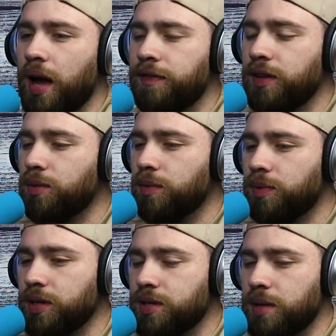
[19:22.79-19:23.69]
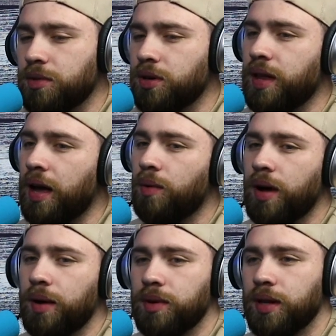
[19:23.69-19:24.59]
I feel like we're pretty similar in that
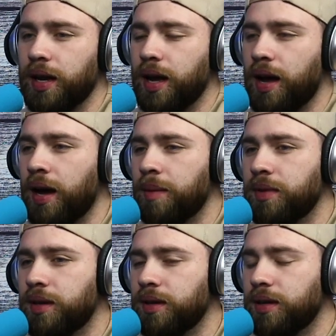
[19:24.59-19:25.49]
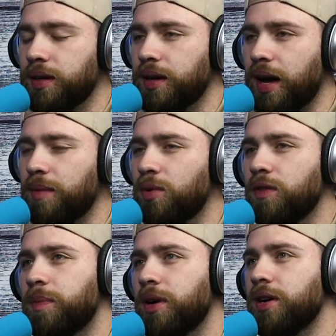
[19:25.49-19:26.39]
way. We're like, I'm
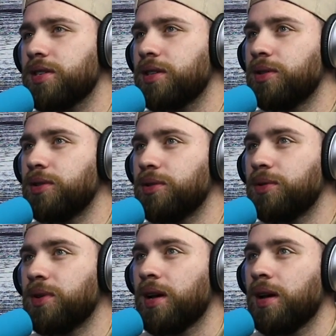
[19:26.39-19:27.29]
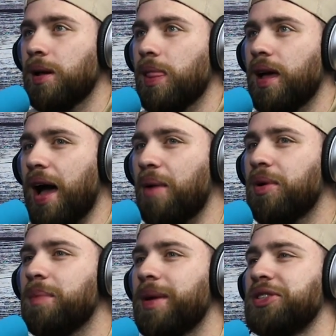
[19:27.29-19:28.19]
more of a person who I
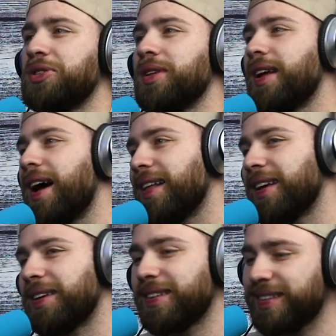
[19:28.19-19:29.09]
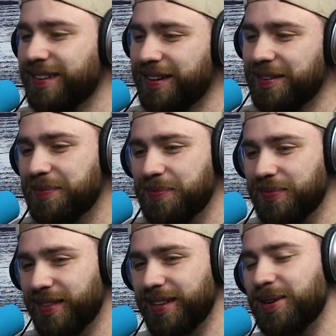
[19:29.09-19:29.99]
want to make sure that, like,
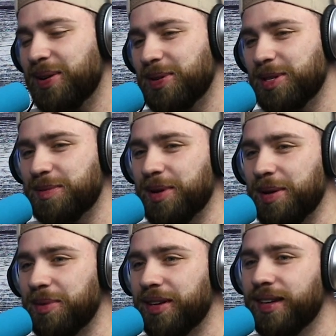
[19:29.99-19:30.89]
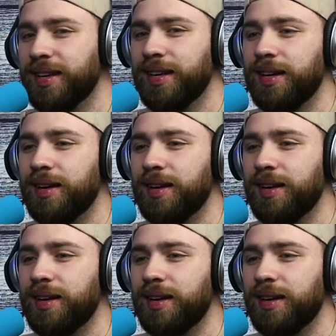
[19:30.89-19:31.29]
it's hard to explain, but